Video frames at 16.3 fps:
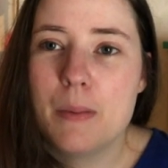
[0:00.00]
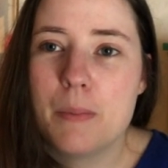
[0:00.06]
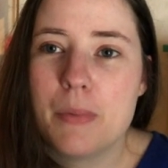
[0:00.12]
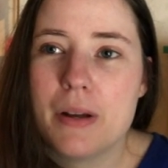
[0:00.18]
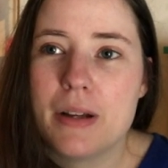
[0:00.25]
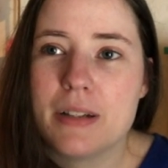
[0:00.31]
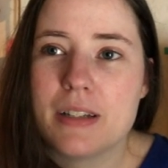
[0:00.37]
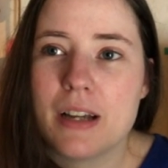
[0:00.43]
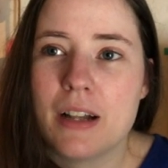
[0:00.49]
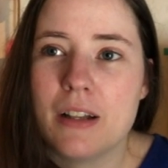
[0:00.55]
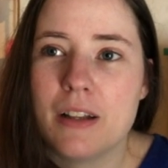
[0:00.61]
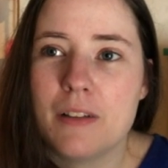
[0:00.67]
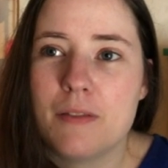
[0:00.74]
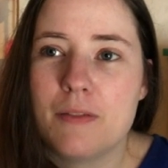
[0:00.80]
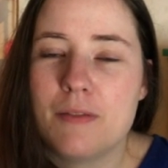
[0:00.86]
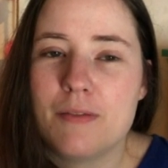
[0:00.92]
But I
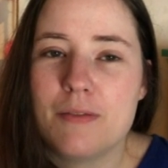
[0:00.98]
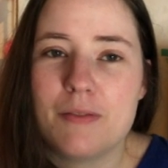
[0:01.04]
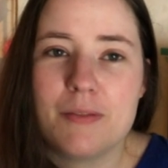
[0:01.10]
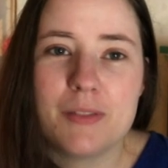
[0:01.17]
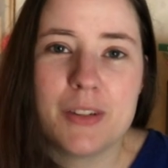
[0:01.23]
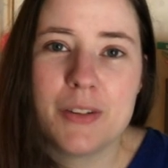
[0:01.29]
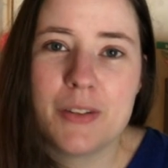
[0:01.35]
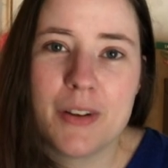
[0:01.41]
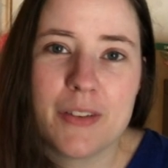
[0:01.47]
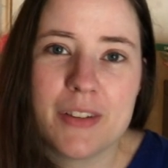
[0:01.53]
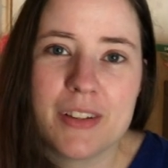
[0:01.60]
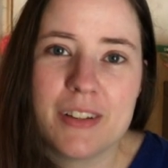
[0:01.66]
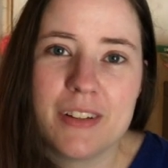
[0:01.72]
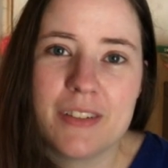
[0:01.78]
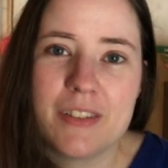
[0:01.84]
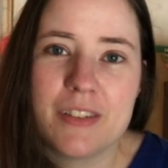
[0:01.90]
love doing all the,
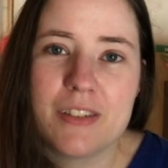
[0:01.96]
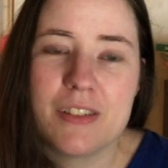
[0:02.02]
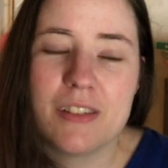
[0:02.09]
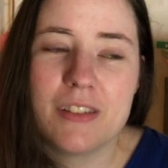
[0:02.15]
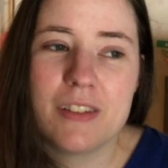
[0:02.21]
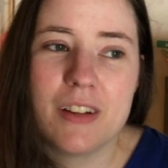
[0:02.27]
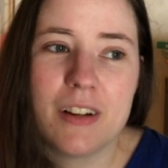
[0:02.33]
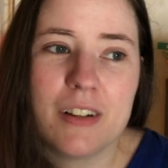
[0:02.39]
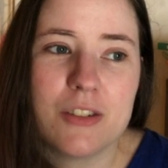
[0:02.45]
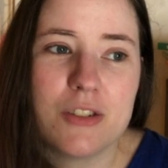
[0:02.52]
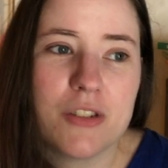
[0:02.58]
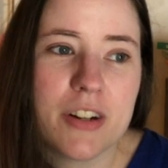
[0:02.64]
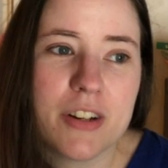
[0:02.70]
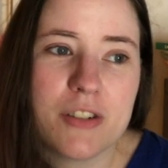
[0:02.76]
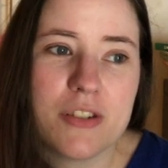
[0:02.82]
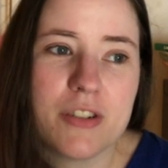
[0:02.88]
you know, the, the
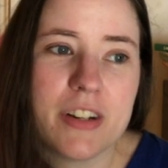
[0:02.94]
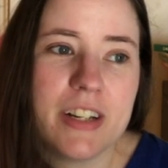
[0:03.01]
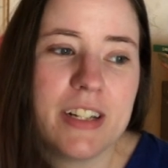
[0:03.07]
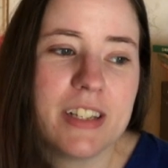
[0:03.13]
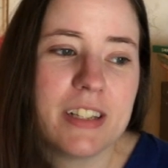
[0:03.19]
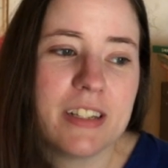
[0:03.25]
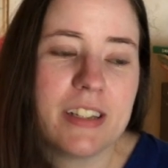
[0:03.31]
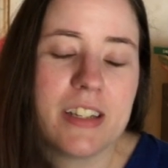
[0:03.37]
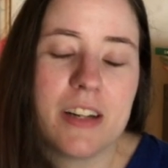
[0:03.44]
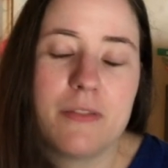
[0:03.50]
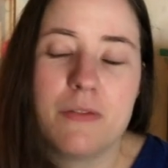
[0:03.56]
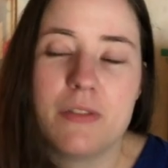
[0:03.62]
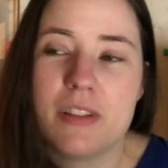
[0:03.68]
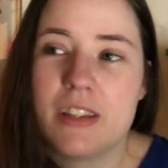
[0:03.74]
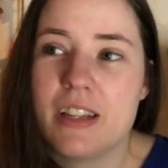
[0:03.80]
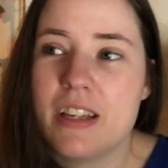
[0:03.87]
trick-or-treats and
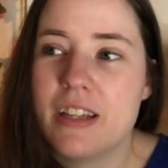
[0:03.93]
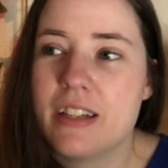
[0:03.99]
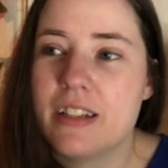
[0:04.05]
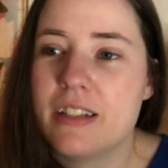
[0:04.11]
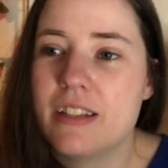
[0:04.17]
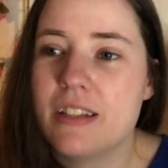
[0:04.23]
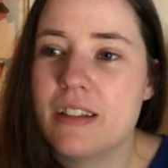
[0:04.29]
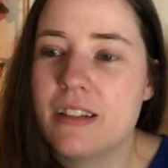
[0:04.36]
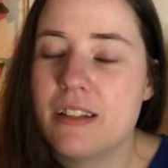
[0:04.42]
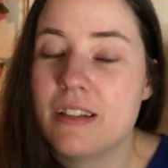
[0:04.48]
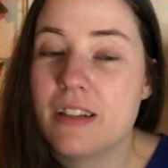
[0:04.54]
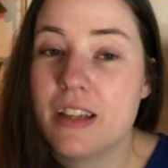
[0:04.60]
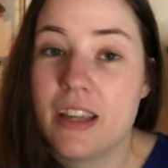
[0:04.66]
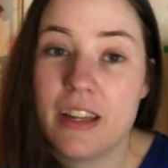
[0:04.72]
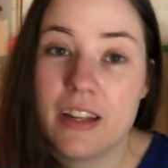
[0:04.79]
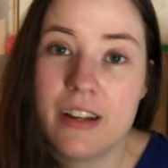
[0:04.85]
stuff with the kids. The
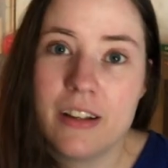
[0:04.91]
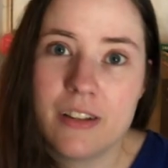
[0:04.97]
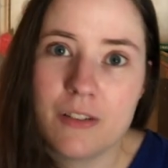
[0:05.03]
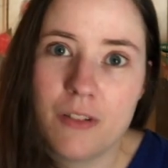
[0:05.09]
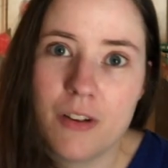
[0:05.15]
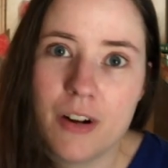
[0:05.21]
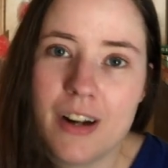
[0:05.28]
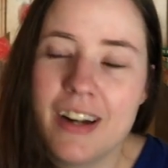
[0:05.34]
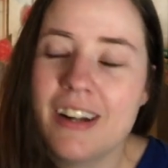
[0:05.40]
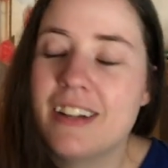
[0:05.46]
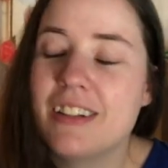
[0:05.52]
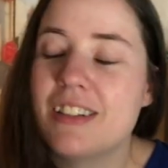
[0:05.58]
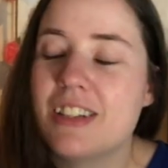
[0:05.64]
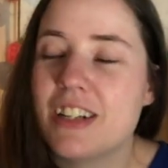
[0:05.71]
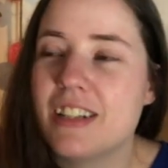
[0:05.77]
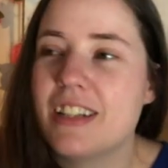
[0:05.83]
kid so far,
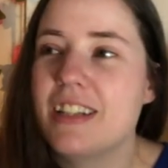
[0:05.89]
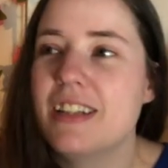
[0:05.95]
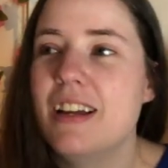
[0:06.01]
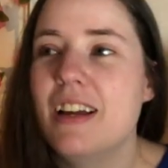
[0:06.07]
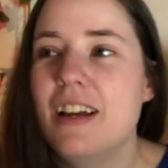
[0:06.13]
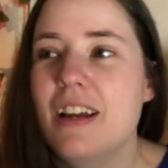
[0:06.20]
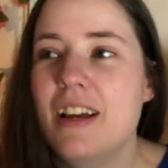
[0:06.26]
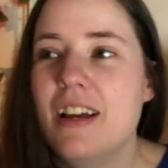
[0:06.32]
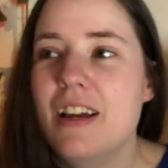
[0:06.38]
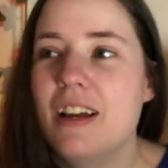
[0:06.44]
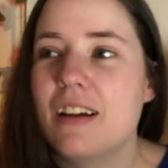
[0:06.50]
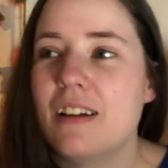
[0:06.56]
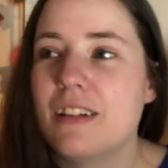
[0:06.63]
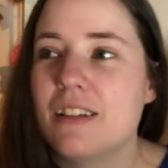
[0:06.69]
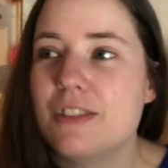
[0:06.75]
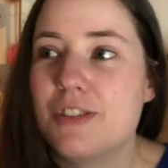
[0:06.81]
Jessie.
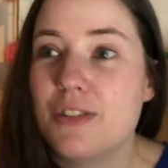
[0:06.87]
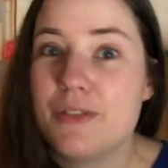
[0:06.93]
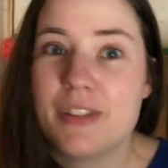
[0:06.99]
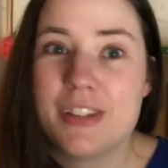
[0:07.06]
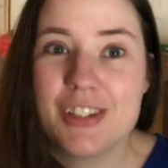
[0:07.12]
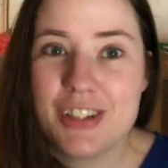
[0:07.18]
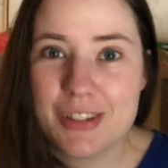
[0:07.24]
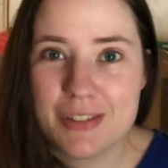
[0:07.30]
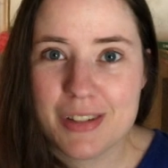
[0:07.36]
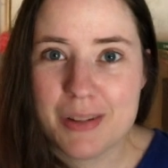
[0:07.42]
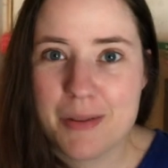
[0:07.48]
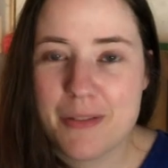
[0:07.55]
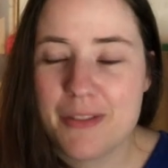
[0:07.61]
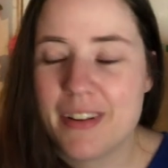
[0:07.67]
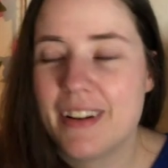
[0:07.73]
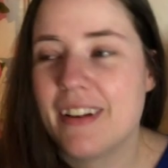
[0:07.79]
Uh, June this year is going to
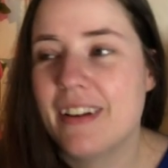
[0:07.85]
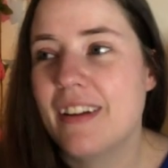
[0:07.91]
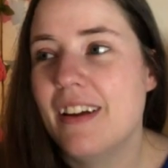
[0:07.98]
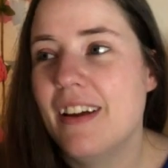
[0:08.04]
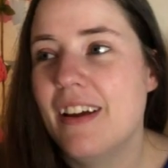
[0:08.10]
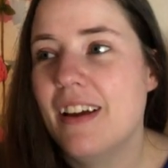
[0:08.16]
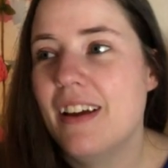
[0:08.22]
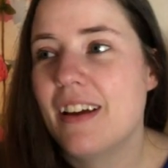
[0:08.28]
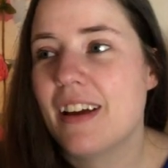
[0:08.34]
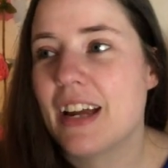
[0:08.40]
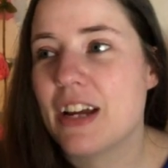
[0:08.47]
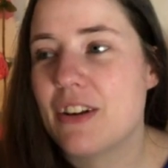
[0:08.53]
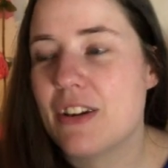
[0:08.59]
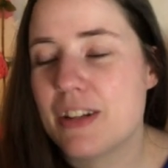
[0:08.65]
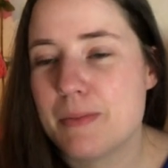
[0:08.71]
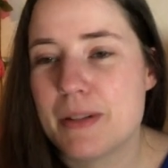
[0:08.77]
be fun. And
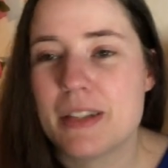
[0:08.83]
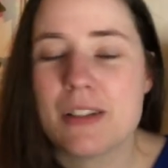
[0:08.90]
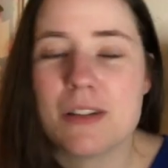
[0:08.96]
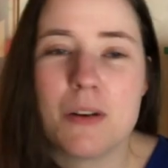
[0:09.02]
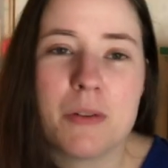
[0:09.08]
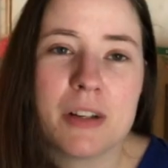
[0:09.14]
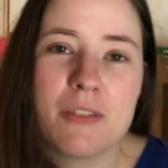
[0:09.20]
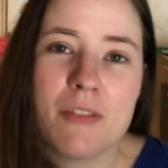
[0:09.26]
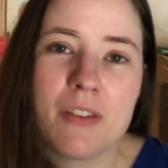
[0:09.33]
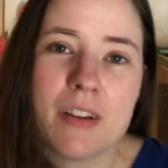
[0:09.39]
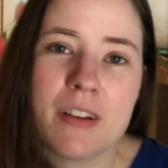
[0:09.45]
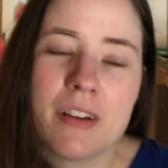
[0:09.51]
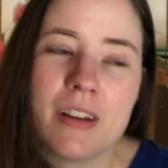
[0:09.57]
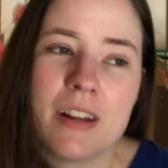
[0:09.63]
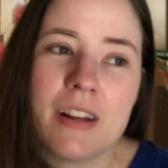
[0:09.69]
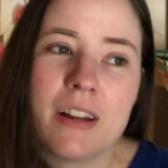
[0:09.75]
Christmas is always
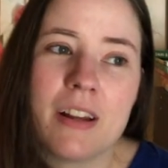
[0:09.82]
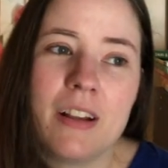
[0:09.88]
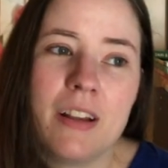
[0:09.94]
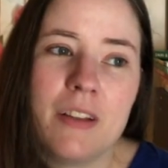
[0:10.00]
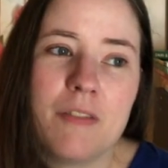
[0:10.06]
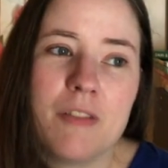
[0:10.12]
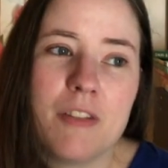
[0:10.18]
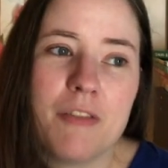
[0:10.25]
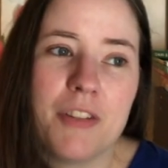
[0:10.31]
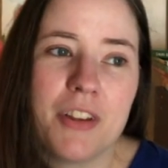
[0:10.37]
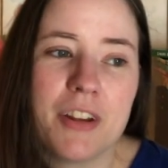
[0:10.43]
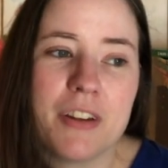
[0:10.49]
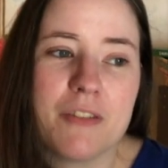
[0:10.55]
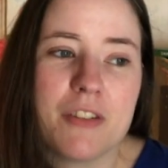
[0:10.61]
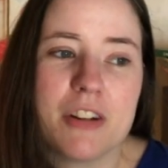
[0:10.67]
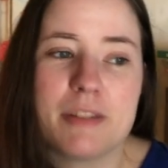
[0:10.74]
fun. And I love the feeling
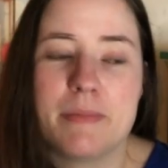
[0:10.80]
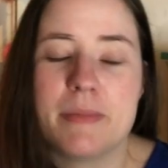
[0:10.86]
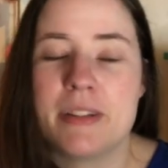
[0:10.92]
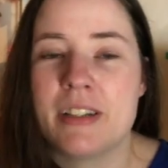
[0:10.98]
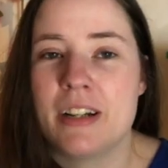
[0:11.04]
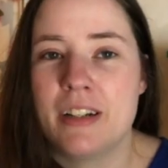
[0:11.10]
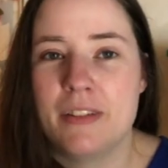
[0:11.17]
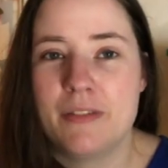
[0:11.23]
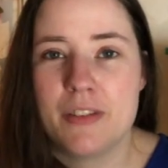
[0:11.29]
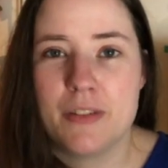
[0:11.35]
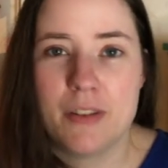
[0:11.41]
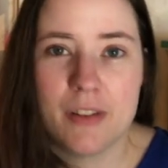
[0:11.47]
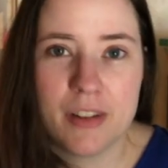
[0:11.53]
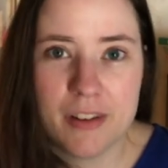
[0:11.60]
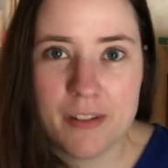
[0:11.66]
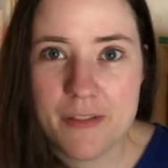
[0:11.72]
of Christmas, and I love doing
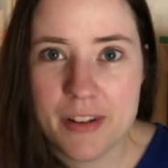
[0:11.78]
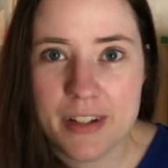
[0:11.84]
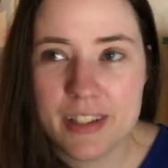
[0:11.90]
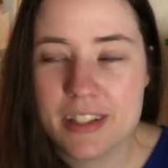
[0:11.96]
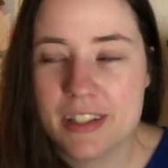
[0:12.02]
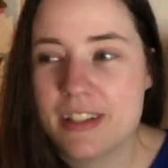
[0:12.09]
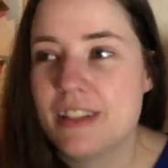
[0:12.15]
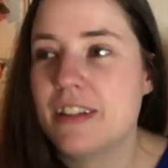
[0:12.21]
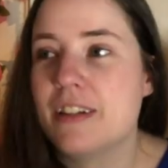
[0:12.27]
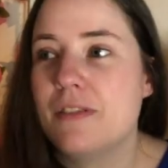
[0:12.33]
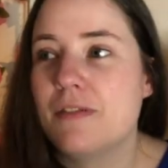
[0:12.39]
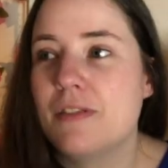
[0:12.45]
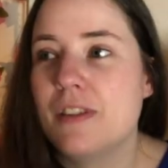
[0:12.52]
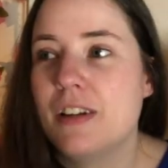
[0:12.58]
all the events and stuff.